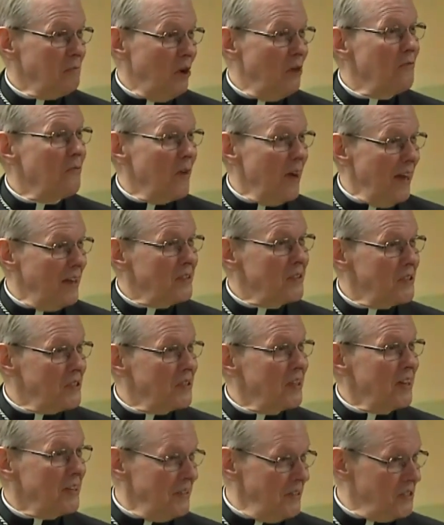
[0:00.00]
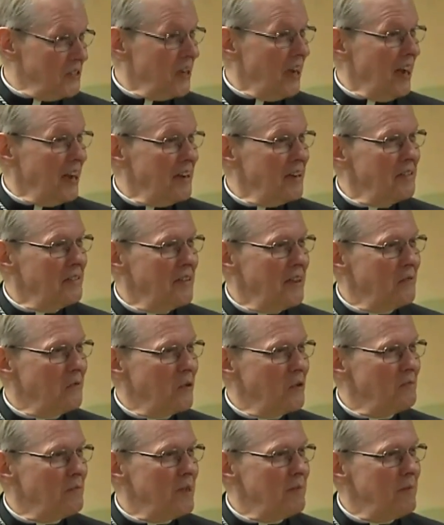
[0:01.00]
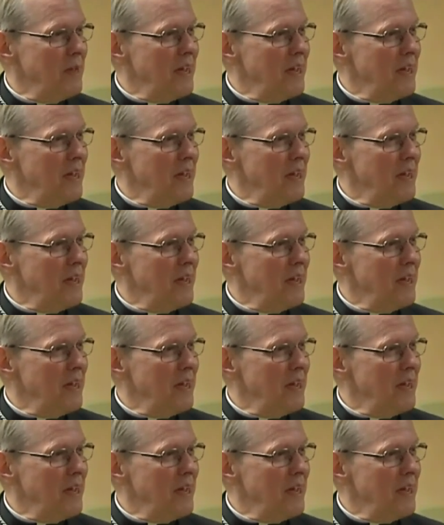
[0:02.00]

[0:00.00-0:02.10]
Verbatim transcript: Pope Francis that decided it would be